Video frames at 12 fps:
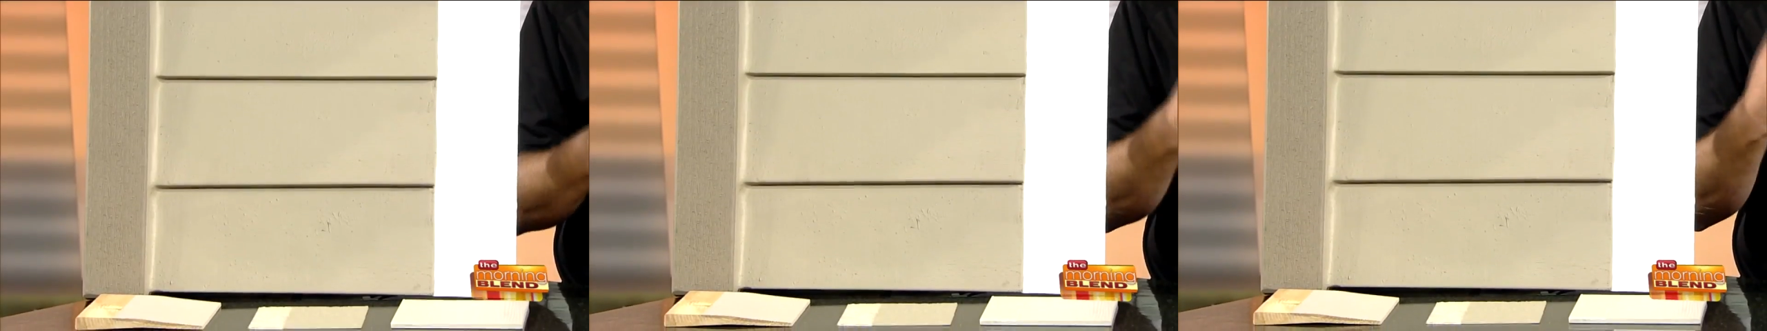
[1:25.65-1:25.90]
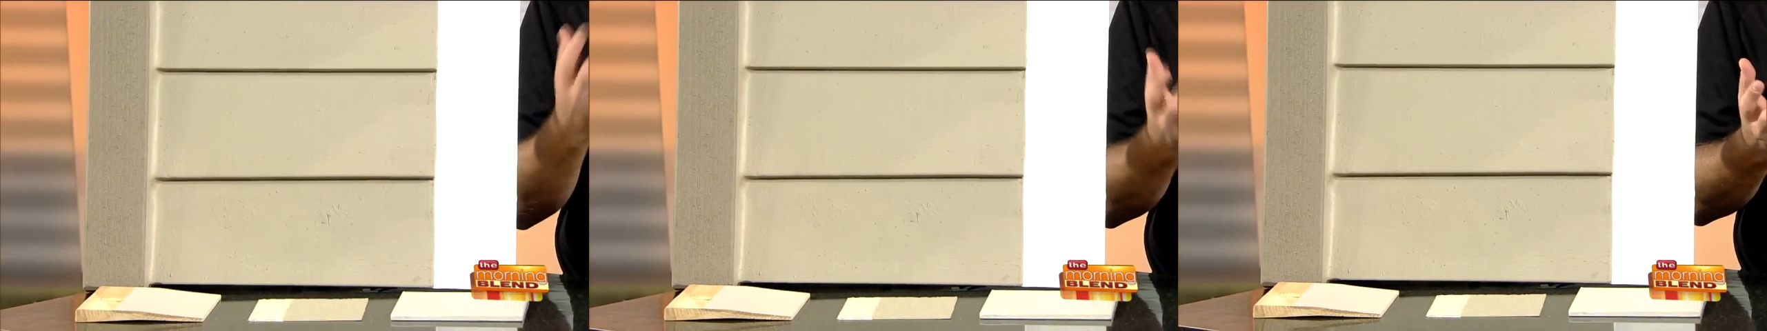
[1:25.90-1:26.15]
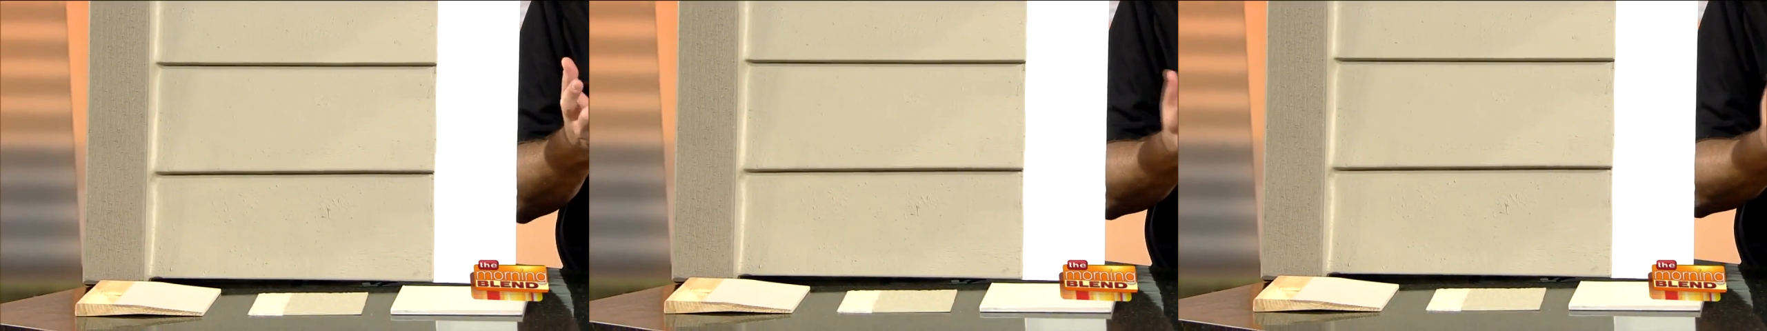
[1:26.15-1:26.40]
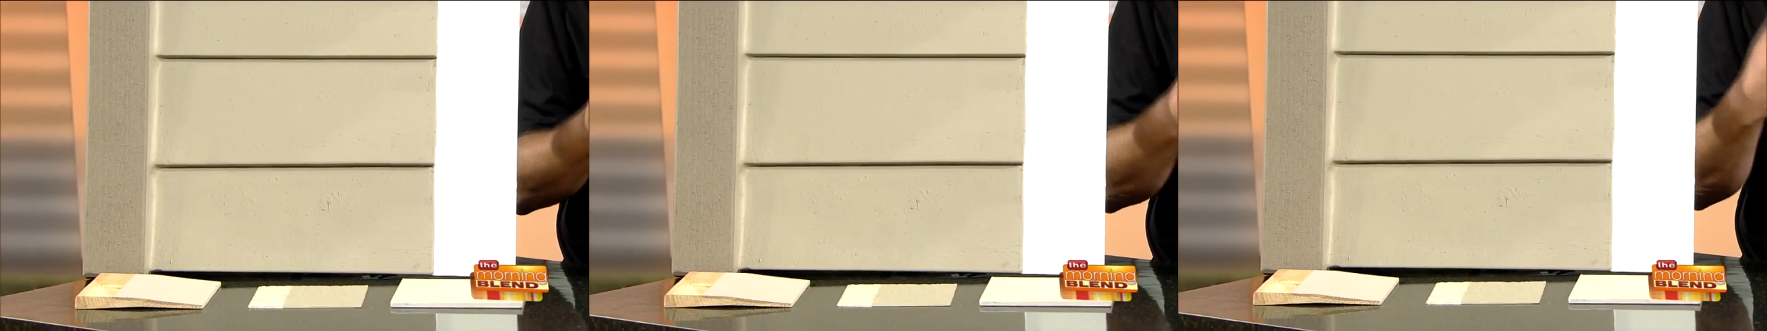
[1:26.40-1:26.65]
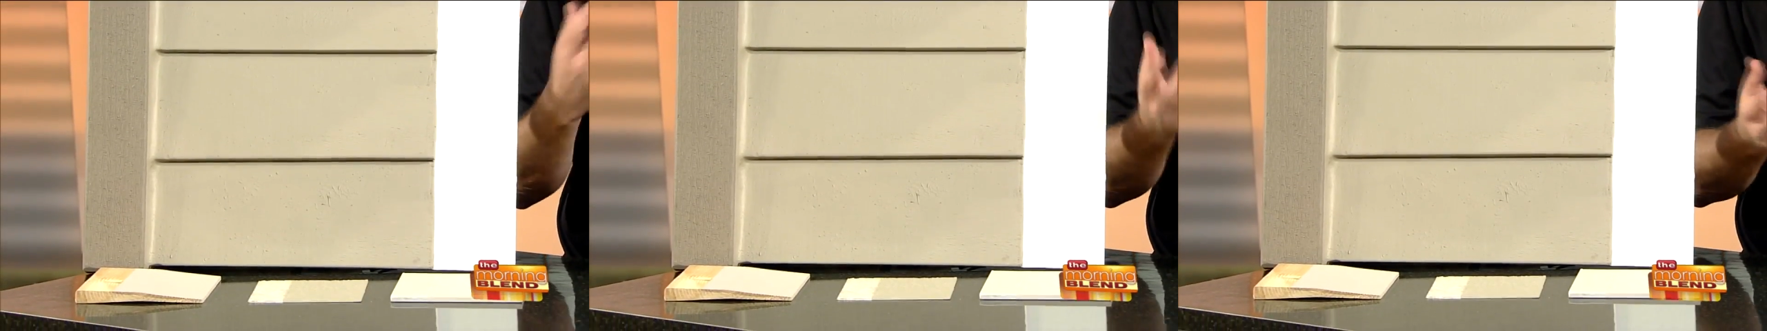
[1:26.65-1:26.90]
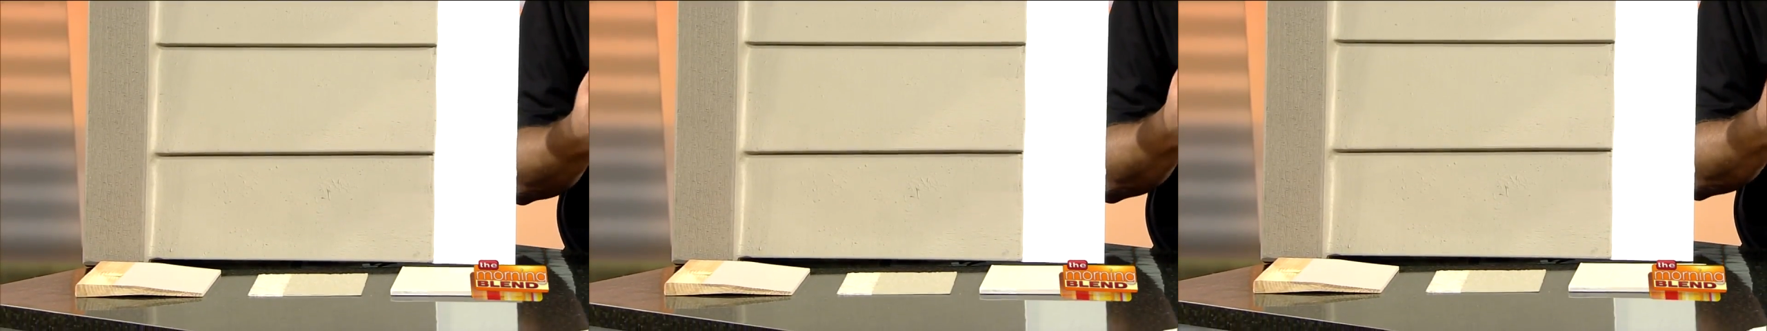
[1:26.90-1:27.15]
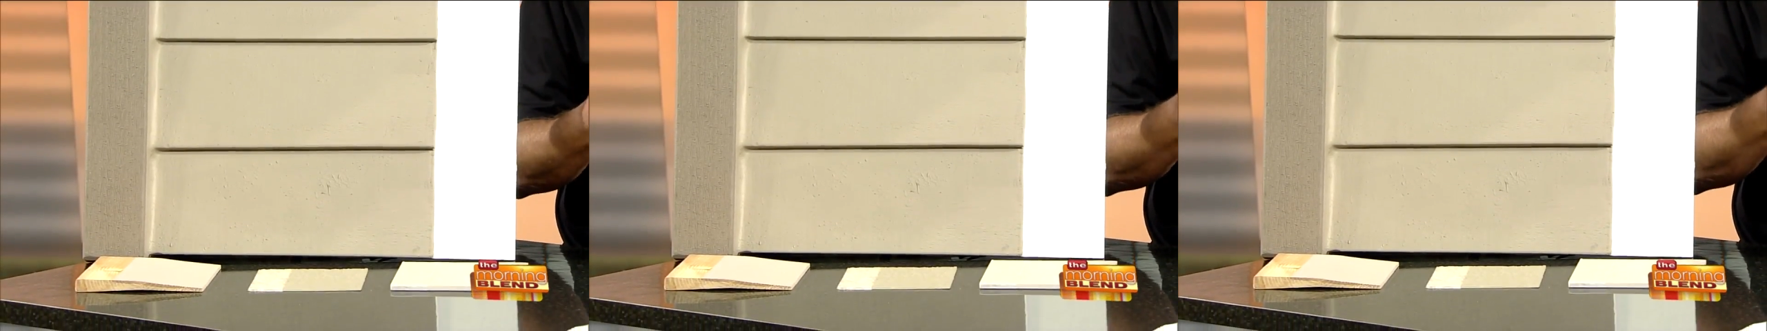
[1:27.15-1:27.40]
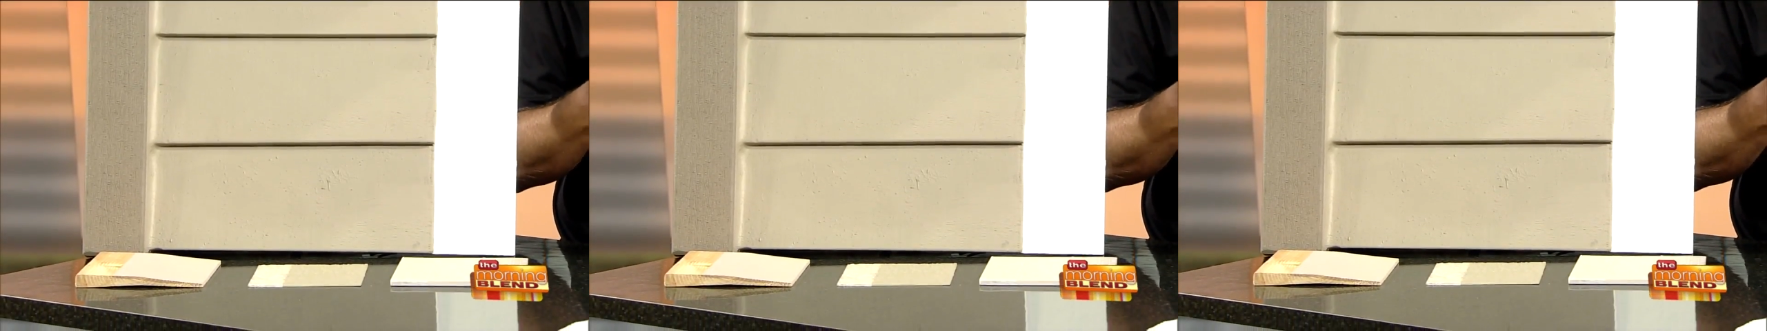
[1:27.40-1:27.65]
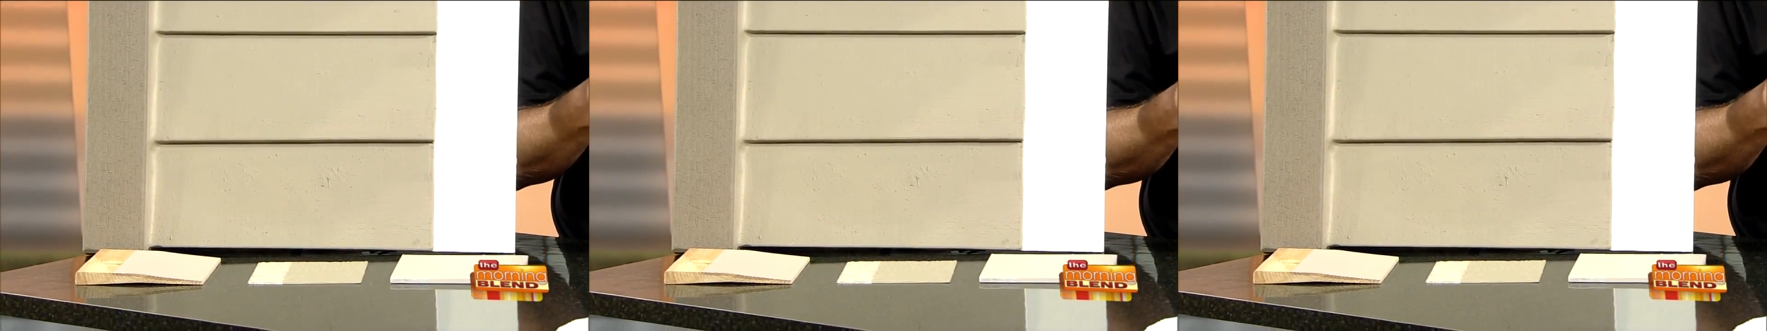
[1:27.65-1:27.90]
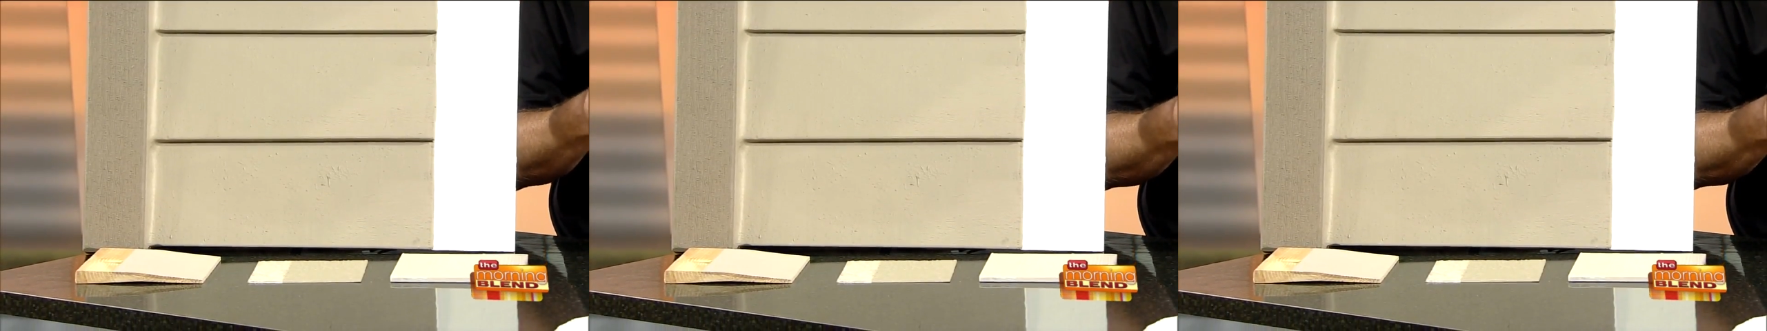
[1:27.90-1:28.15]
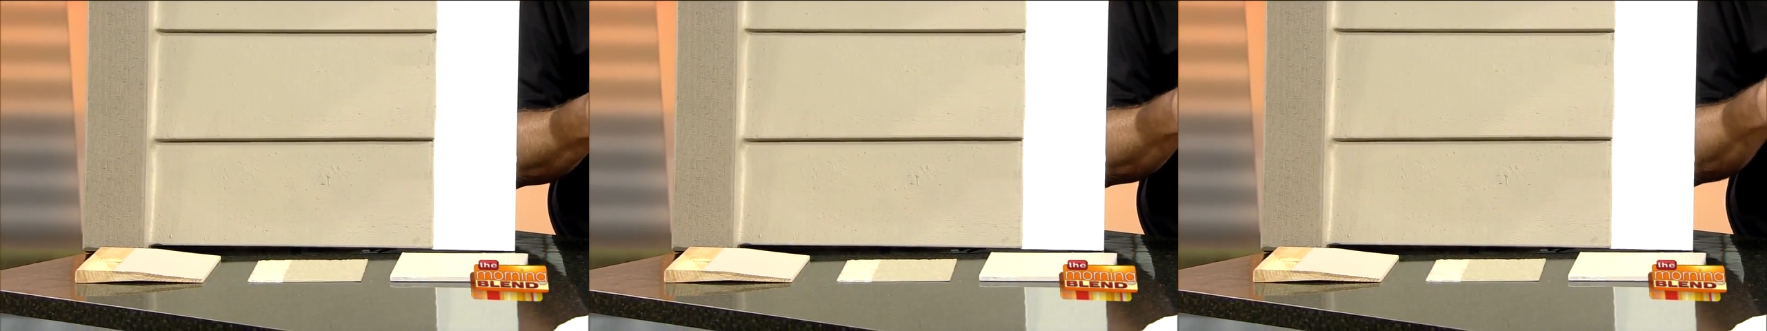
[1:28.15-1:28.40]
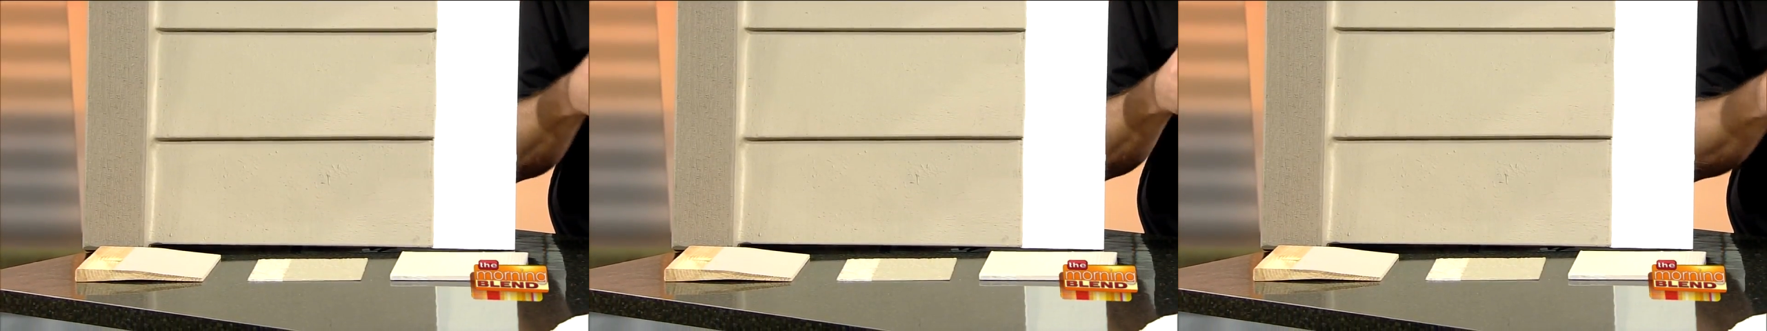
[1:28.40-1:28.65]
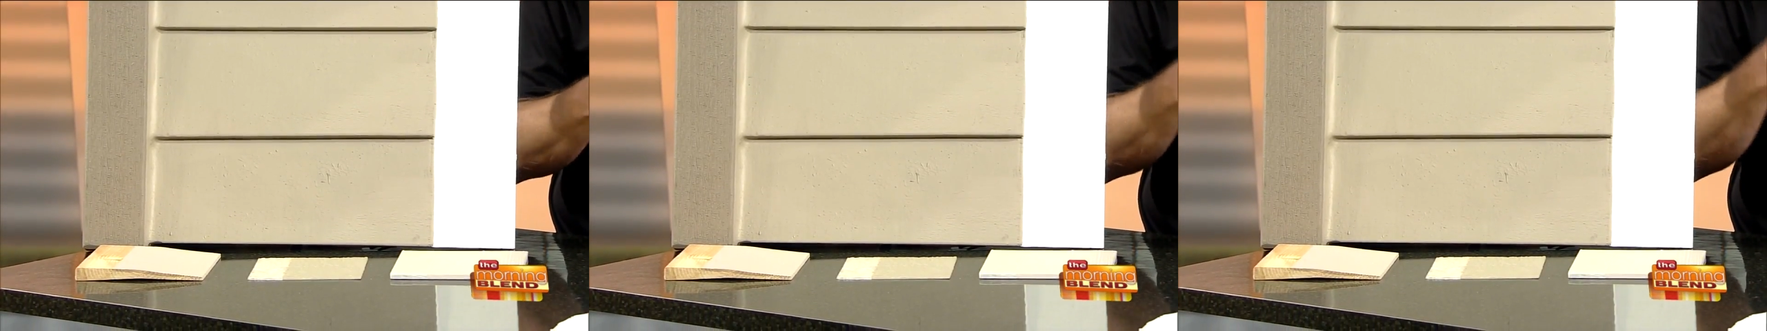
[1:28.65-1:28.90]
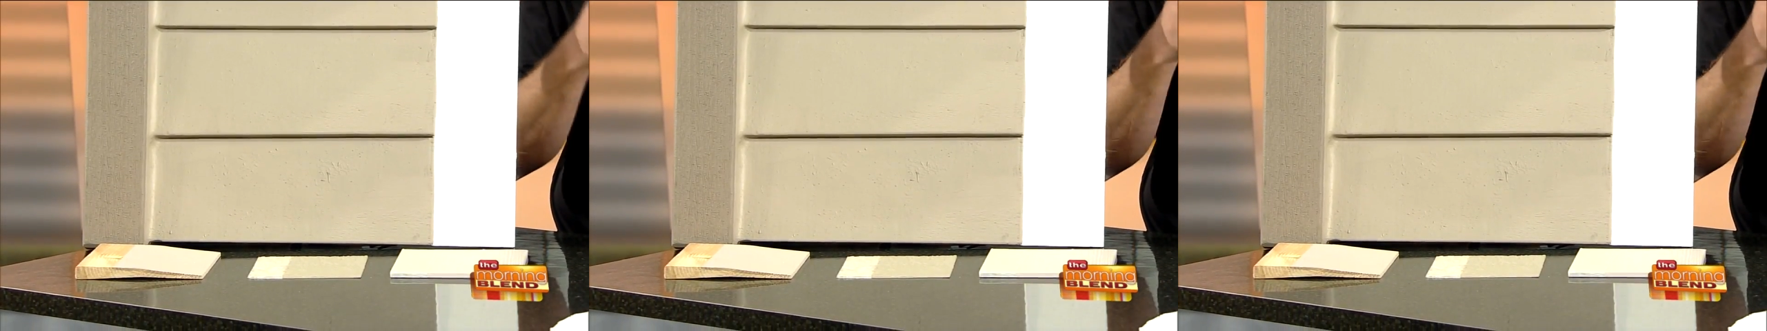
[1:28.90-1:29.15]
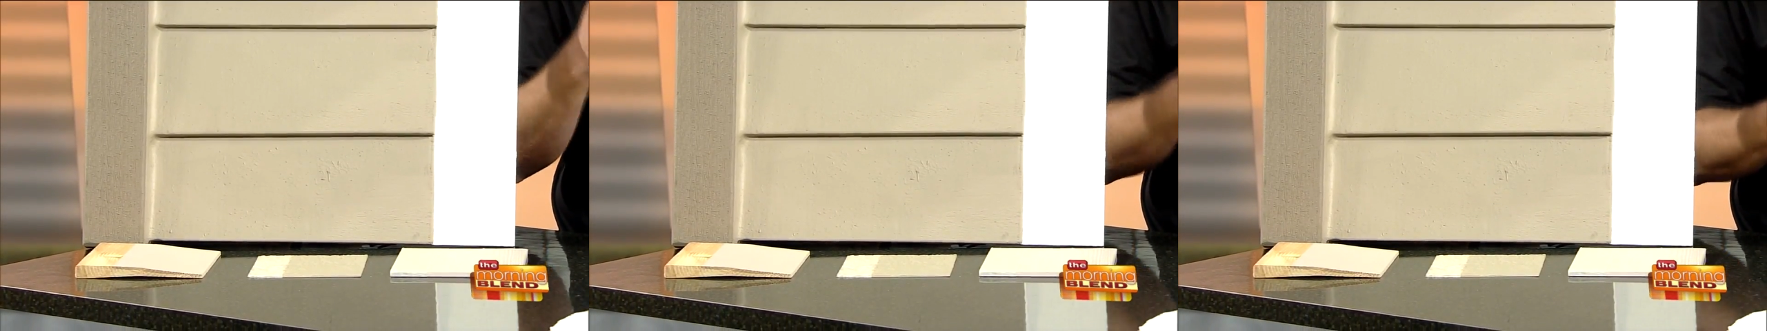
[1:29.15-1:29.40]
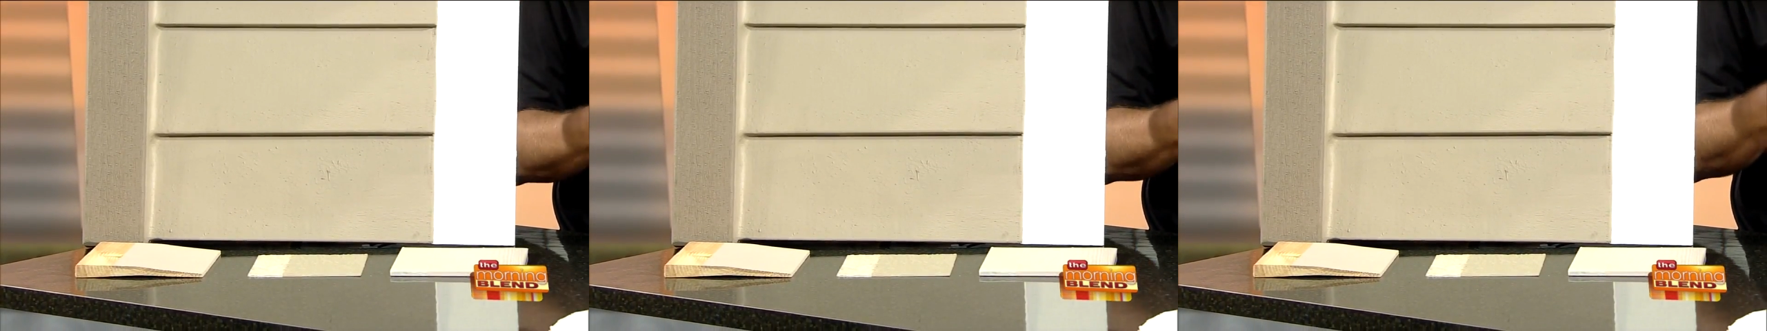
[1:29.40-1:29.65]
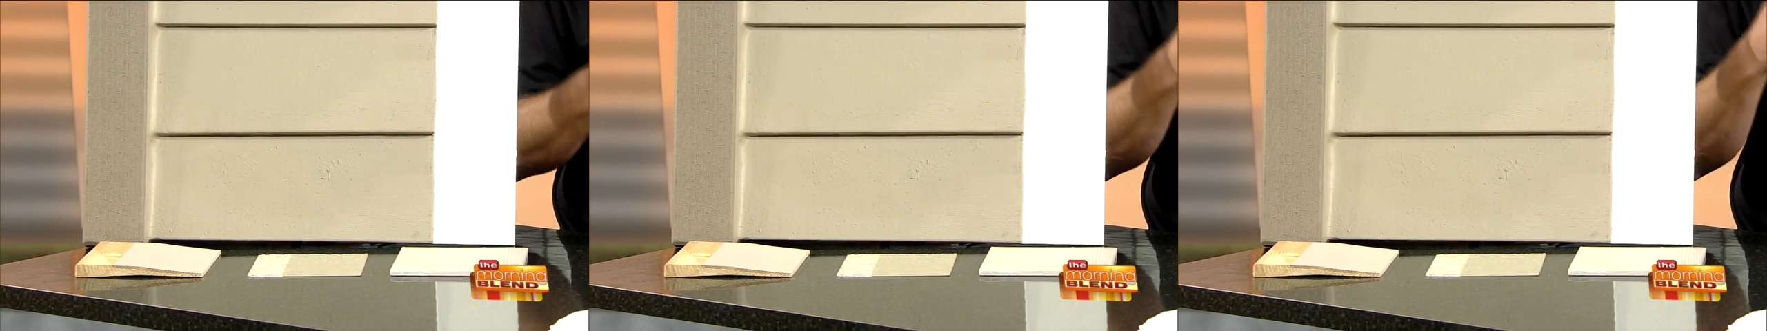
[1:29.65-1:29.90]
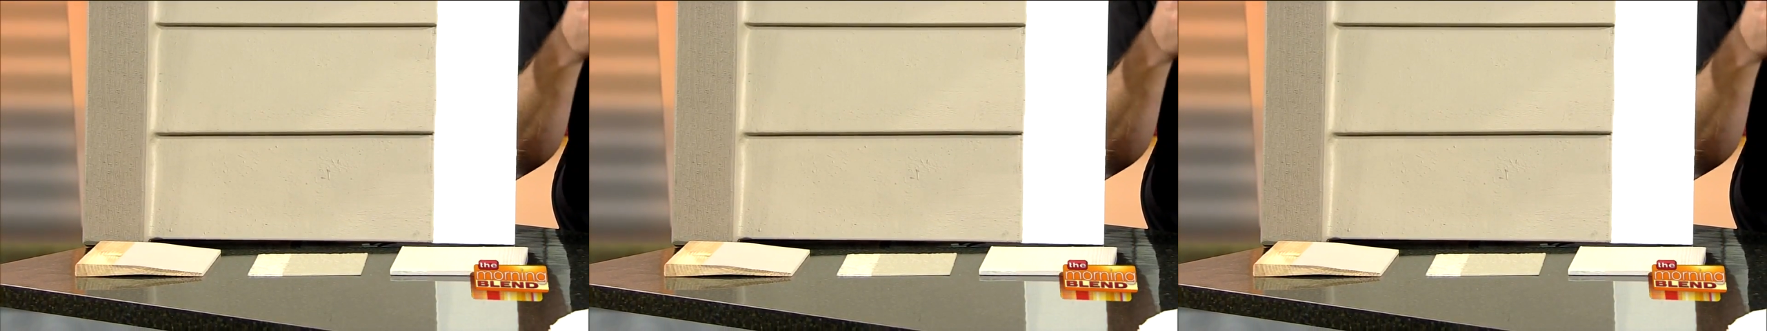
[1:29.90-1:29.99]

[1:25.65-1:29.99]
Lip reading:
No face is visible, so there are no lips to read.